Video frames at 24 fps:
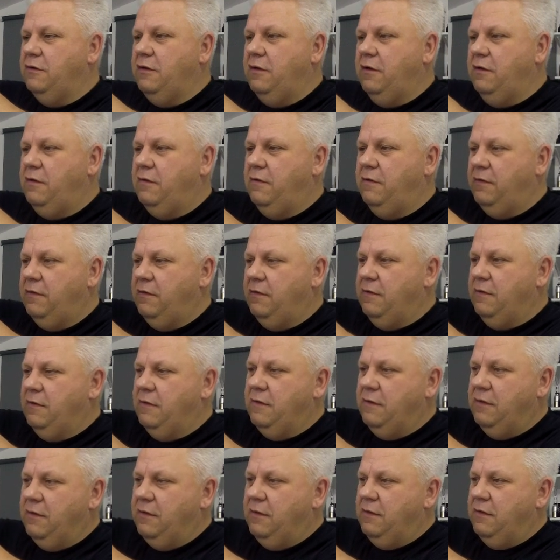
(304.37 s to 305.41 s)
to
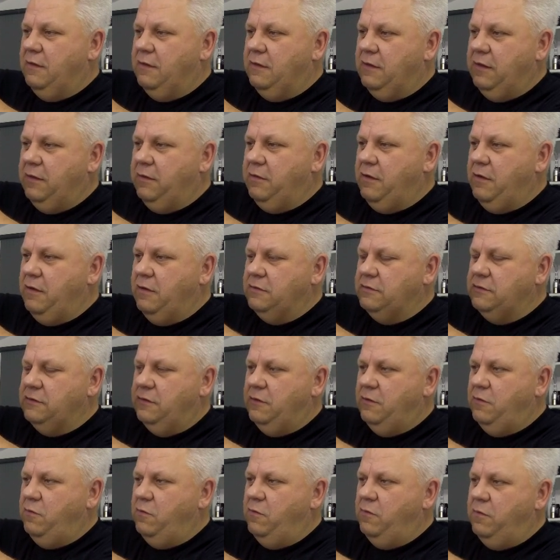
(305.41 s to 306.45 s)
keep going to
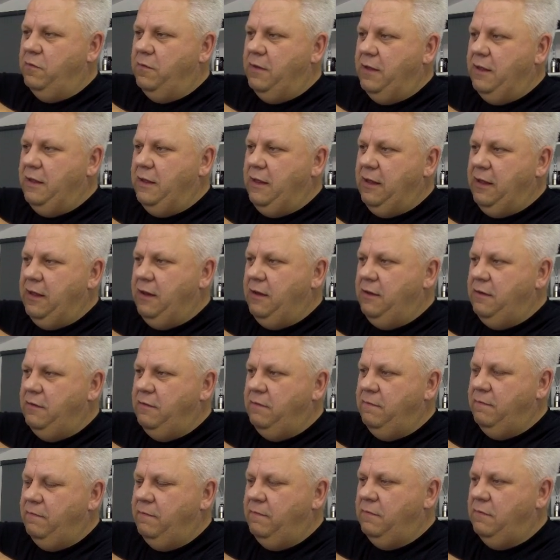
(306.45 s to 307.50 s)
all the way
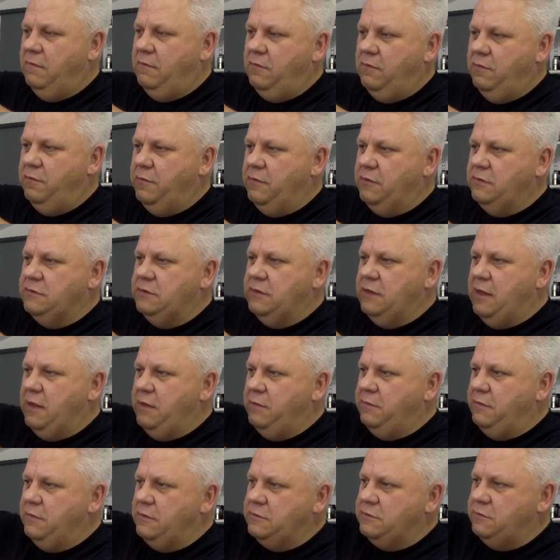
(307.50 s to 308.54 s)
in, almost there
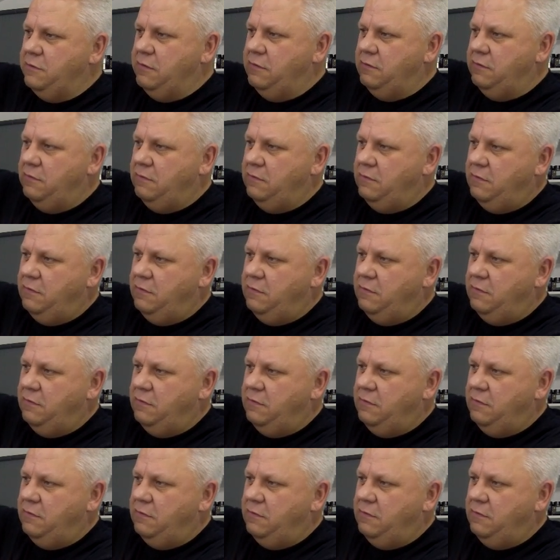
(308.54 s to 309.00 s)
with this one.